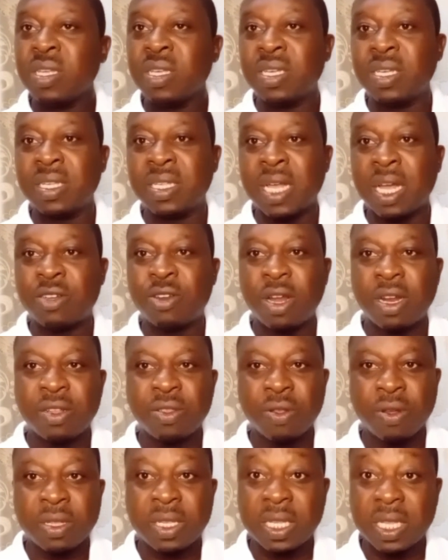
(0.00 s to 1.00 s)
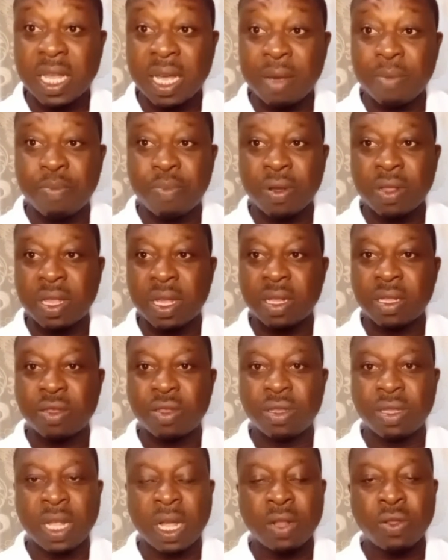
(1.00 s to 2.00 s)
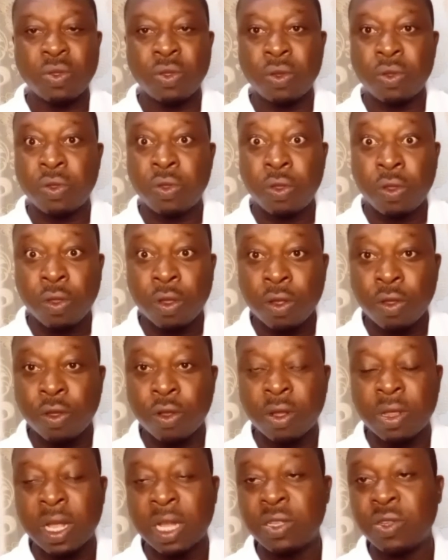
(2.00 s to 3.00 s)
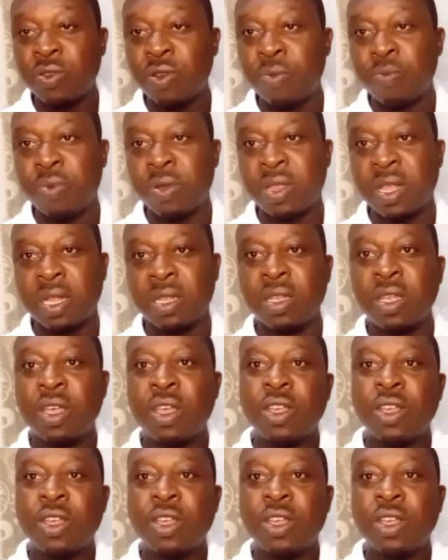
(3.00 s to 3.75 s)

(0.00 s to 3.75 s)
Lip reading: is actually not that important, not that so important.